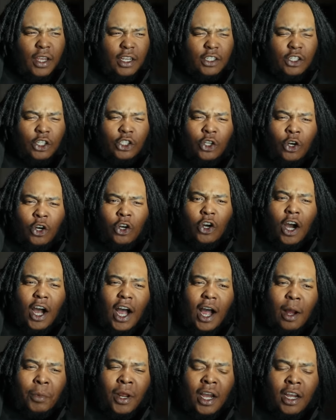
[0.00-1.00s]
It's a song called
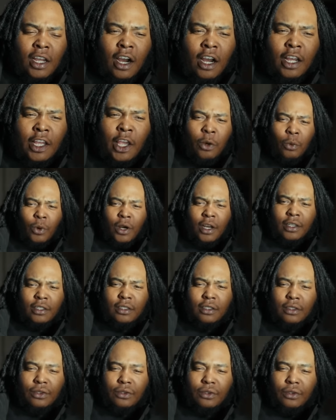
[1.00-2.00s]
"I'm Not Kanye
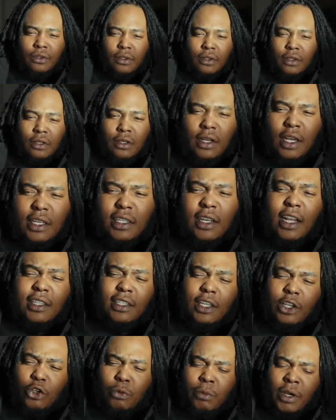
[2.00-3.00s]
West." I
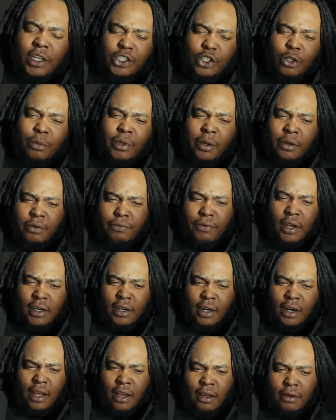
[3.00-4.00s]
think you might still be able to find
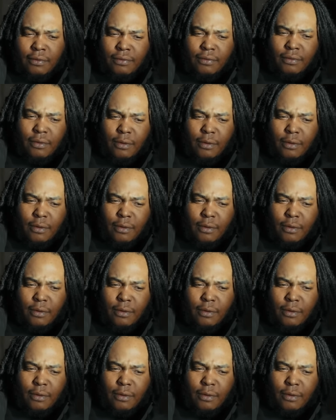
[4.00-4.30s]
a live,